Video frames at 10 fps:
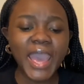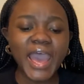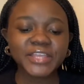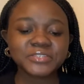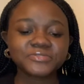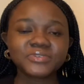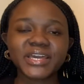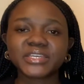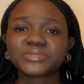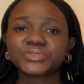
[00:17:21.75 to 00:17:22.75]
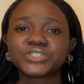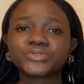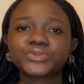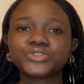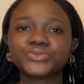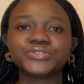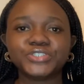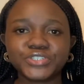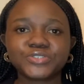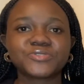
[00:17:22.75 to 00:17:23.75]
I just feel like, especially when you're on a
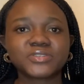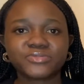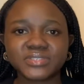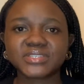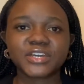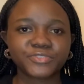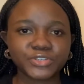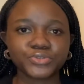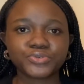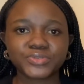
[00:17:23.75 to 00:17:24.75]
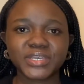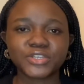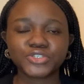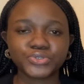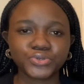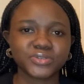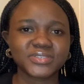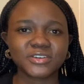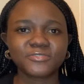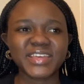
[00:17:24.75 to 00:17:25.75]
journey of self-discovery and you're also getting to know yourself,